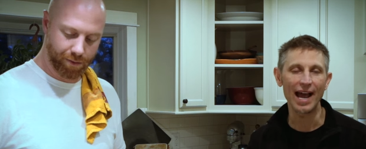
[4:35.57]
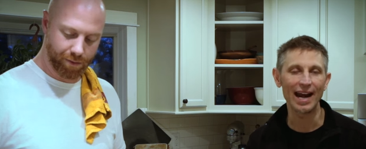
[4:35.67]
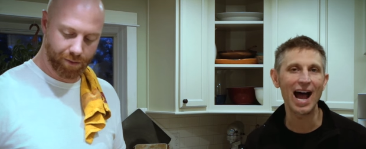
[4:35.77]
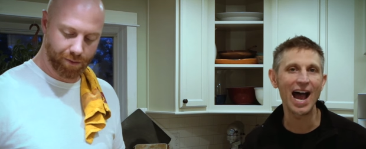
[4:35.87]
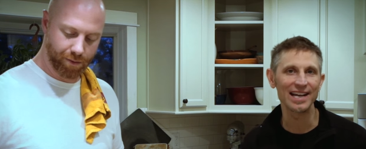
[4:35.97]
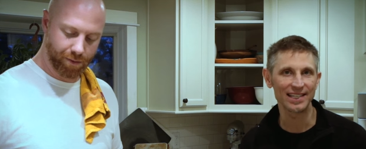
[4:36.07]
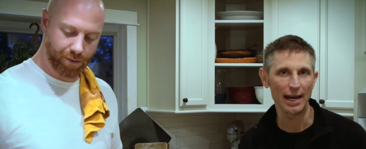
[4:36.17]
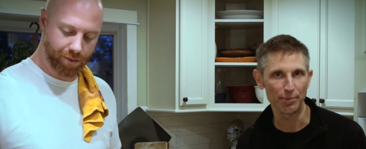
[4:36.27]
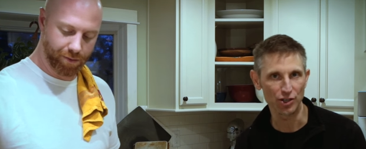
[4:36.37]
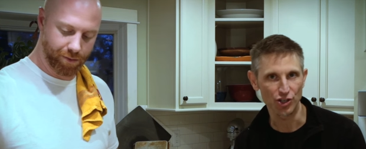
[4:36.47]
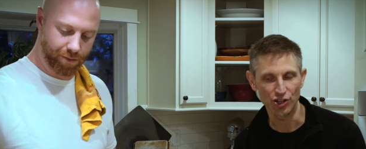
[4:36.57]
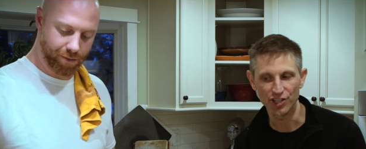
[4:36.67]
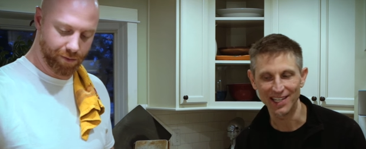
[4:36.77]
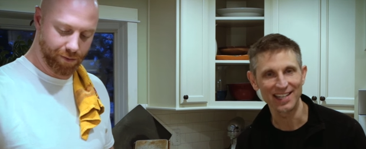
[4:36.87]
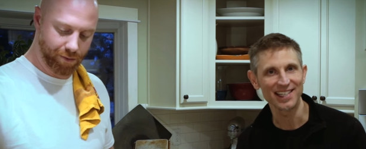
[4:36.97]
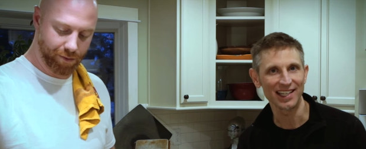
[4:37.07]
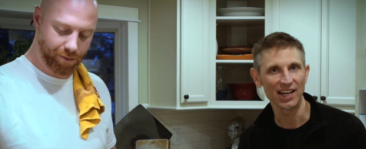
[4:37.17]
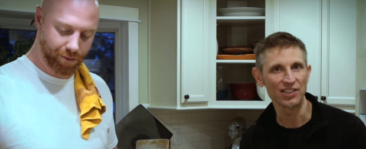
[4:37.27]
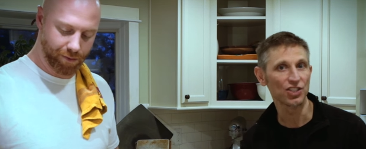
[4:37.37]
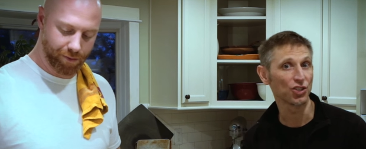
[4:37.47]
Speaker 1: at high temperatures and isn't
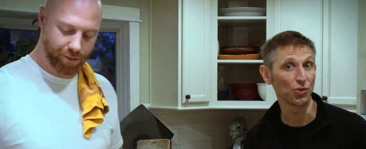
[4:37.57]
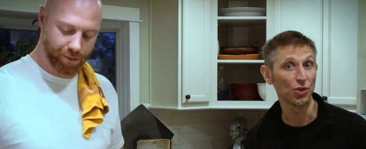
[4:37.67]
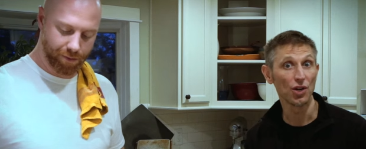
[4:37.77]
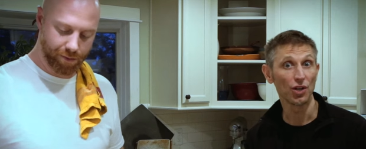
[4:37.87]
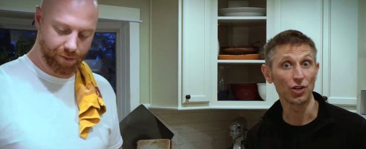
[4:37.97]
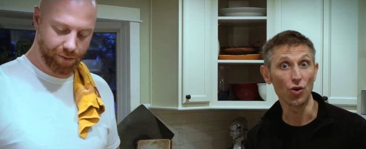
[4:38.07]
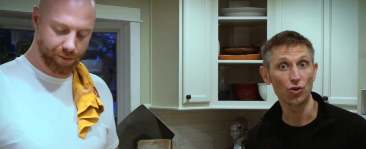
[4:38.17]
going to go